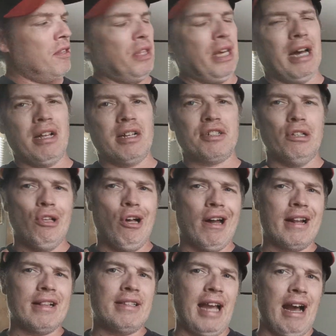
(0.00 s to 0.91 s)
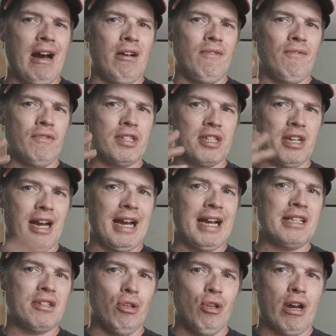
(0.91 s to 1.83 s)
Now, there's a lot of
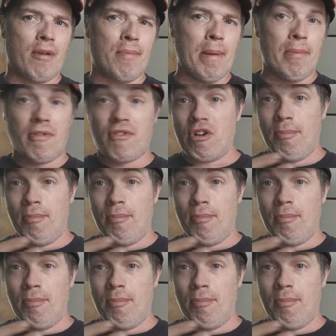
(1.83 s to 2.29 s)
downsides. A lot of people have